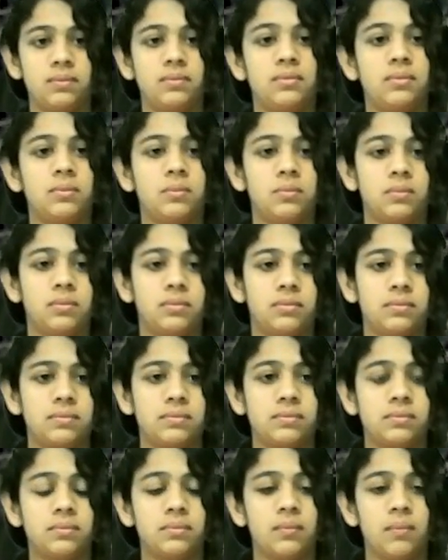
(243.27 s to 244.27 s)

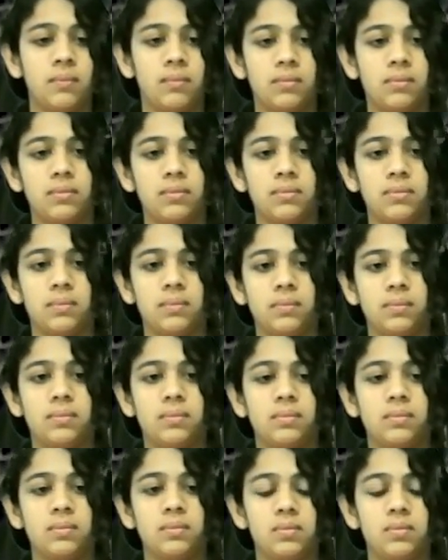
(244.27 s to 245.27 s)

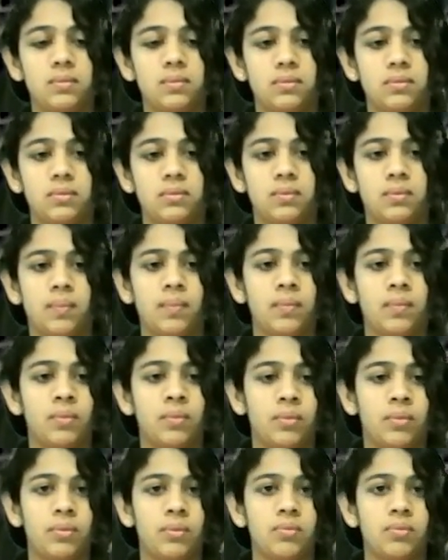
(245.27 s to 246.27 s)

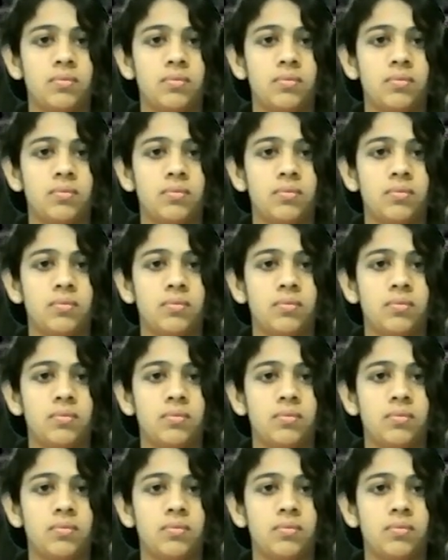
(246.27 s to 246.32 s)
[no speech]